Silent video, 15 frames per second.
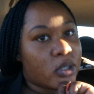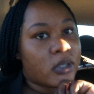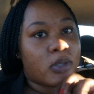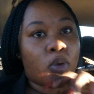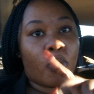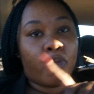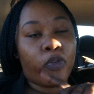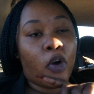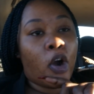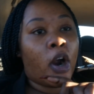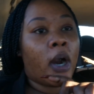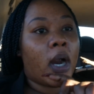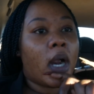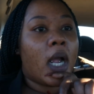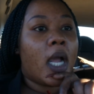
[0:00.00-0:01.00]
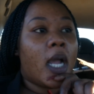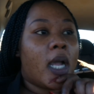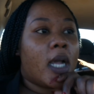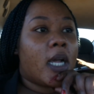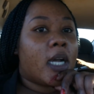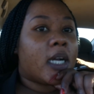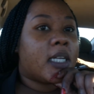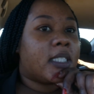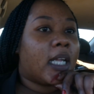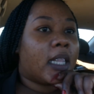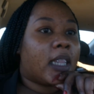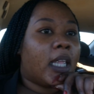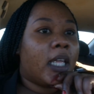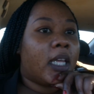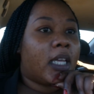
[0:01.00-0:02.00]
so far? Because I
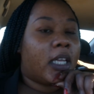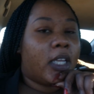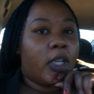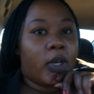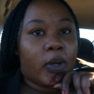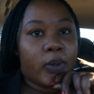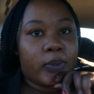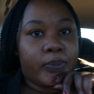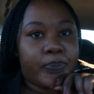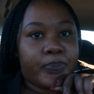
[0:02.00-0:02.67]
think, you know,